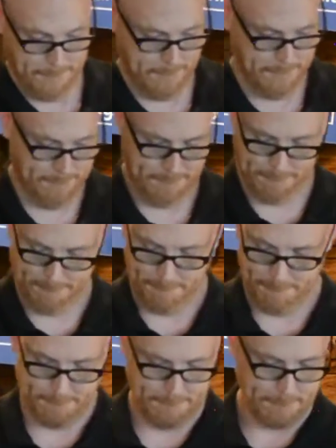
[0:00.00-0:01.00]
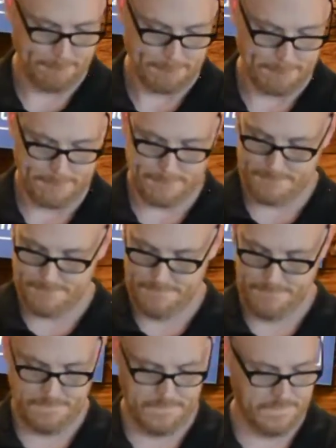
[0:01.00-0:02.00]

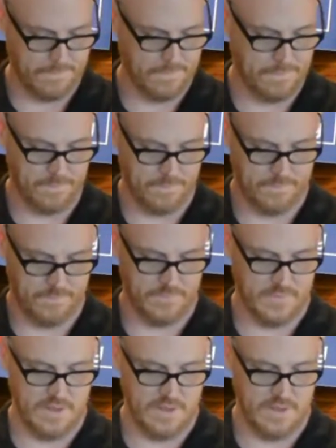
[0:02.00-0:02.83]
Nobody speaks.